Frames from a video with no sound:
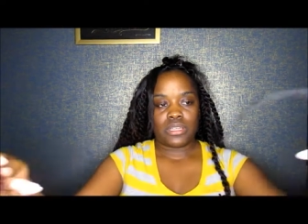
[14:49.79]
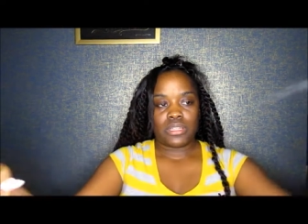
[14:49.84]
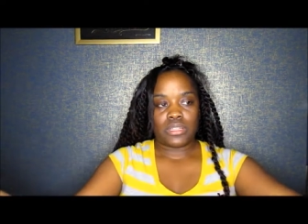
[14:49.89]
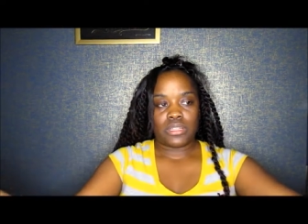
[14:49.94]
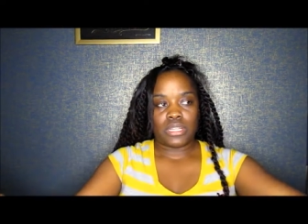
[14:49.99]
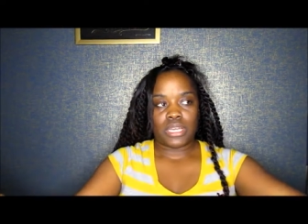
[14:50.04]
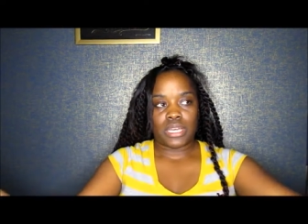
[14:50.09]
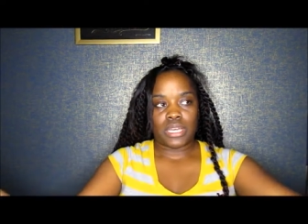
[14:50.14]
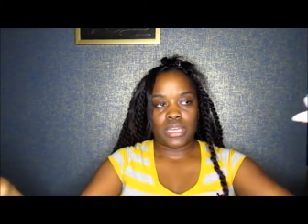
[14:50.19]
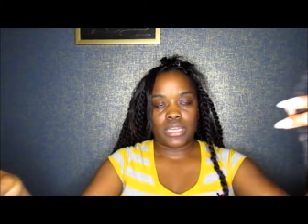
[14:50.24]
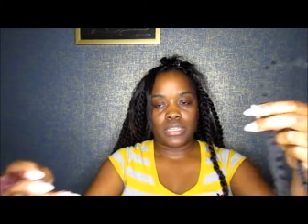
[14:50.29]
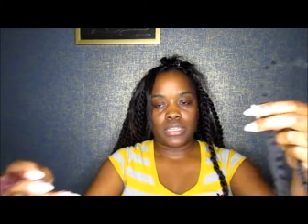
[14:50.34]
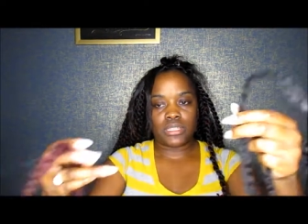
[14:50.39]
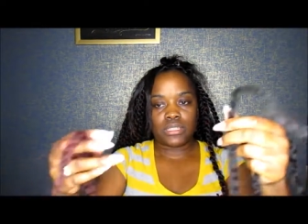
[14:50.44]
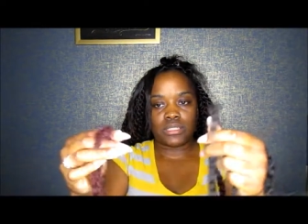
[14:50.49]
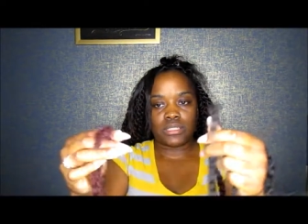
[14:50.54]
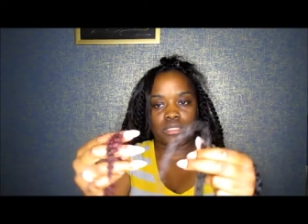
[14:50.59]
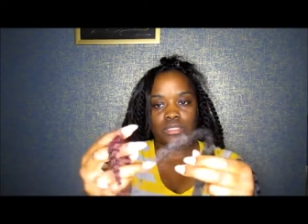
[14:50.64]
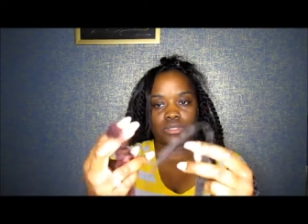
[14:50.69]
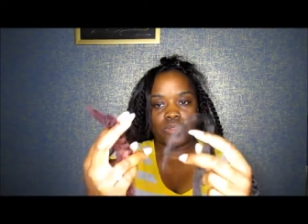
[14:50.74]
like the
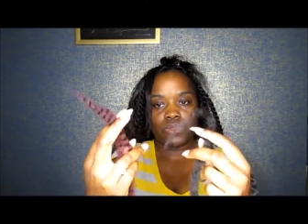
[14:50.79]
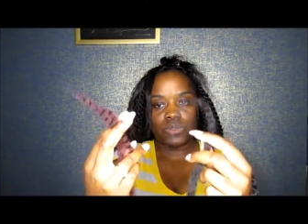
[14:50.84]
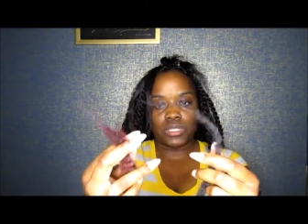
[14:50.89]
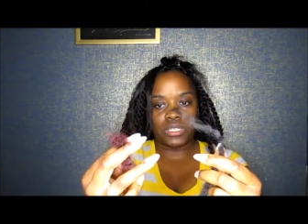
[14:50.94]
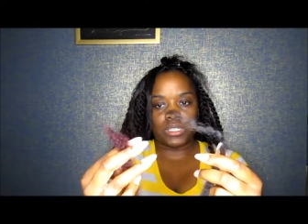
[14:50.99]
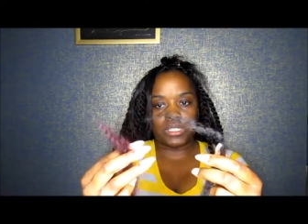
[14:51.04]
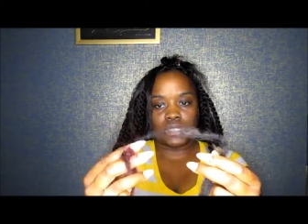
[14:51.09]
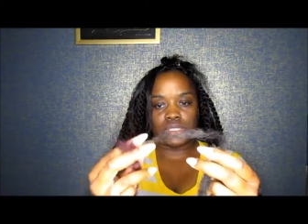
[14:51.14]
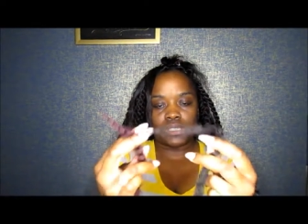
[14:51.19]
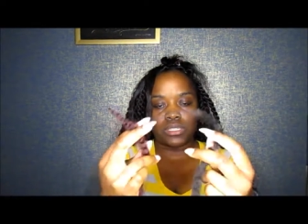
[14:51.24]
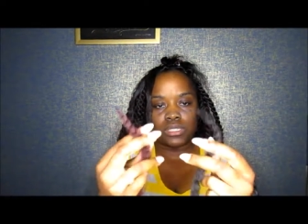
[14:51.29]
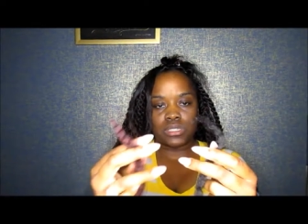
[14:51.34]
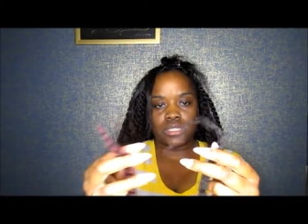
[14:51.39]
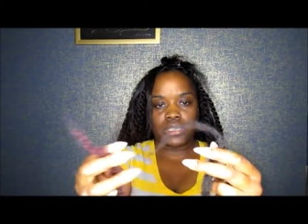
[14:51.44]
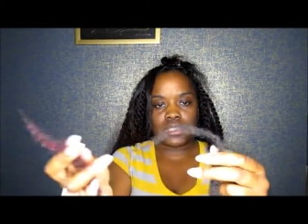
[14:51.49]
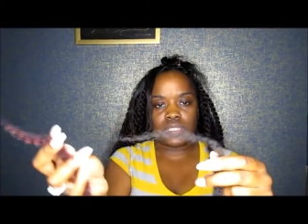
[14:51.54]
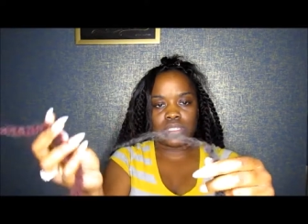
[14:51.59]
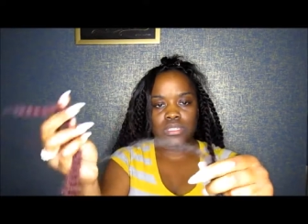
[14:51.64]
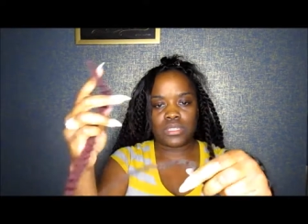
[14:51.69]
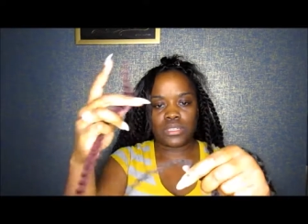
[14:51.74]
2
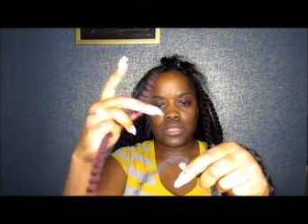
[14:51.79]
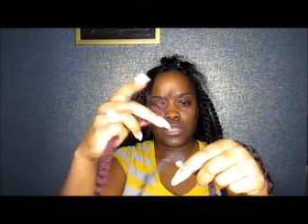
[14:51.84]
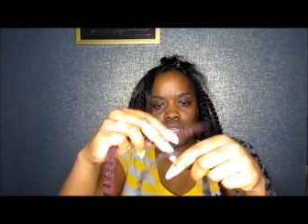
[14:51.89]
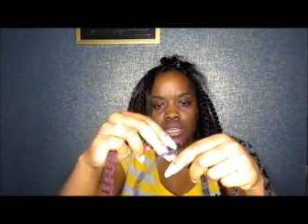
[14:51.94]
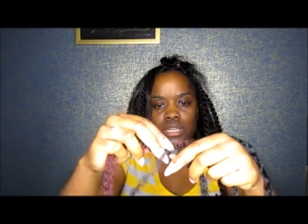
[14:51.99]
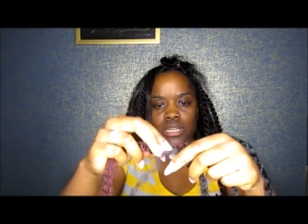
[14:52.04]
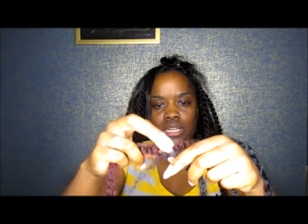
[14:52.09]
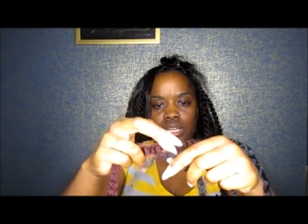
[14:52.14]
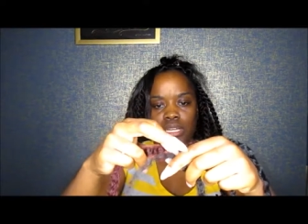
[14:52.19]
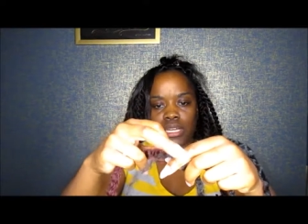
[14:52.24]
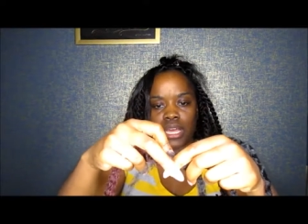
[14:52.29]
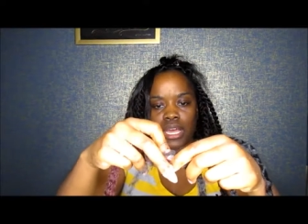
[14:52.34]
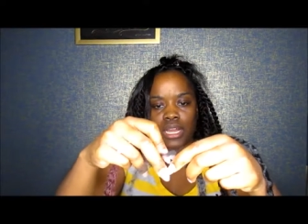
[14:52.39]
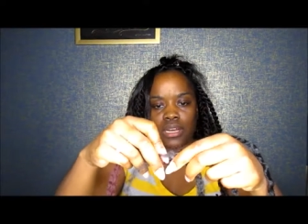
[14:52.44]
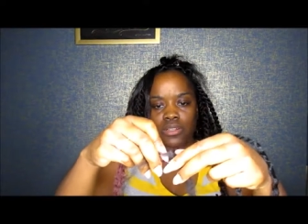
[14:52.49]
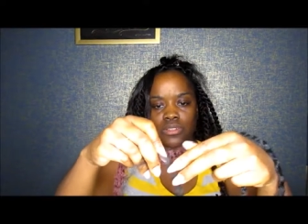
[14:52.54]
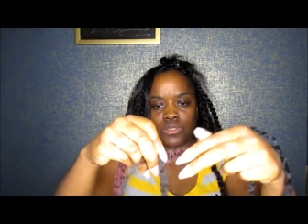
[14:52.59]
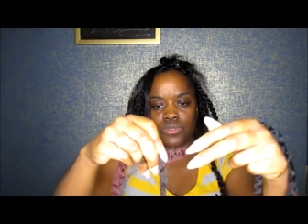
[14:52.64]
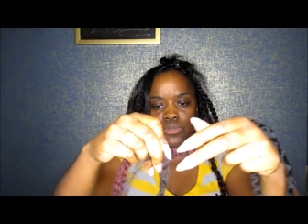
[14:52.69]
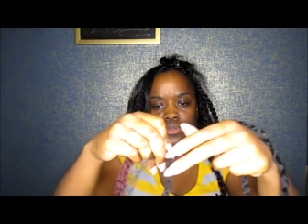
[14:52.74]
ends and then kind
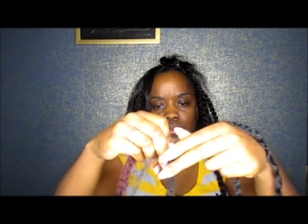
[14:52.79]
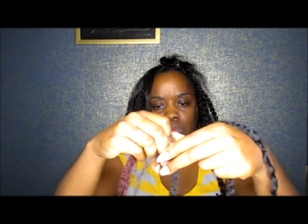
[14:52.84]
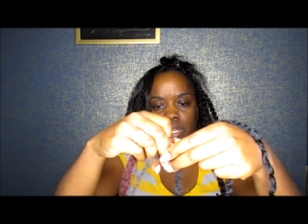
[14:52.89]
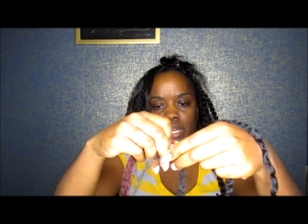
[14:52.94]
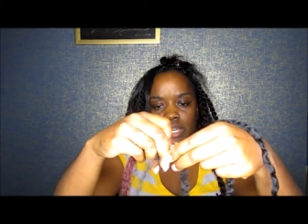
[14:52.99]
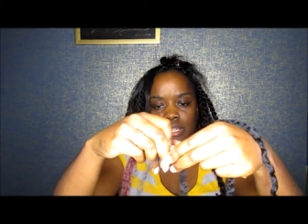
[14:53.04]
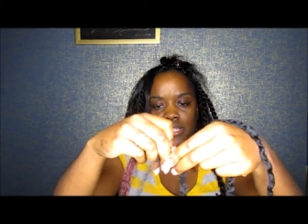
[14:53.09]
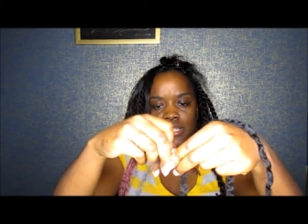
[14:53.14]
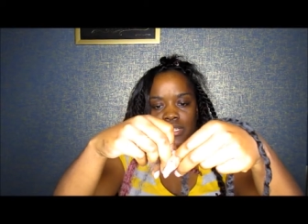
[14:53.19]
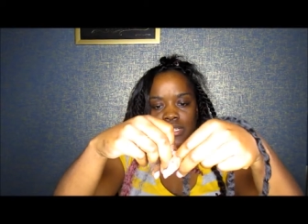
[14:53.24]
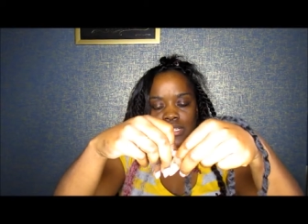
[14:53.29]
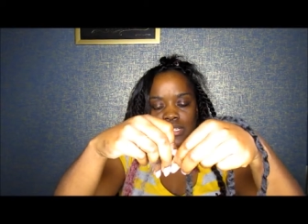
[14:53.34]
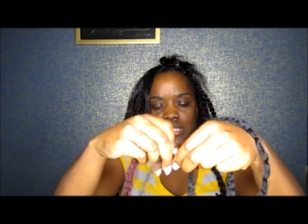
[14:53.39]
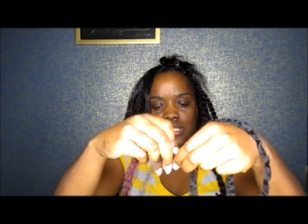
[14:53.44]
of do them like this.